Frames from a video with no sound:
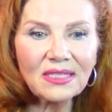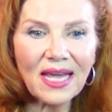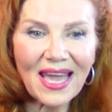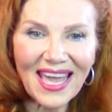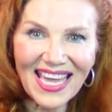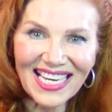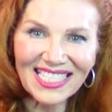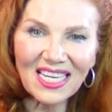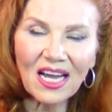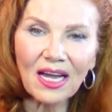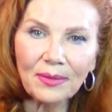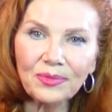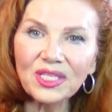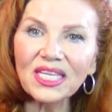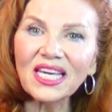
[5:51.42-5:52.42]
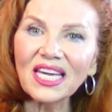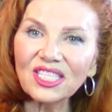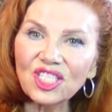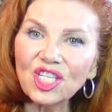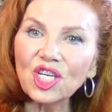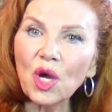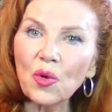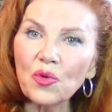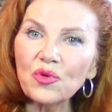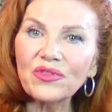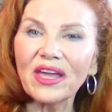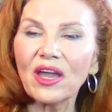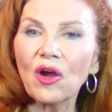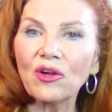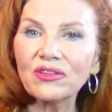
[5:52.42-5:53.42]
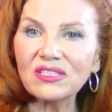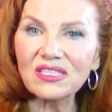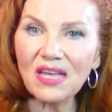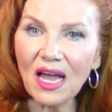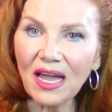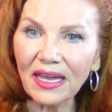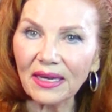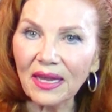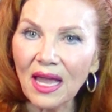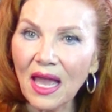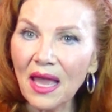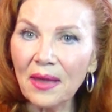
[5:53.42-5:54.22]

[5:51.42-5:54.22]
Take time to get to know who they are inside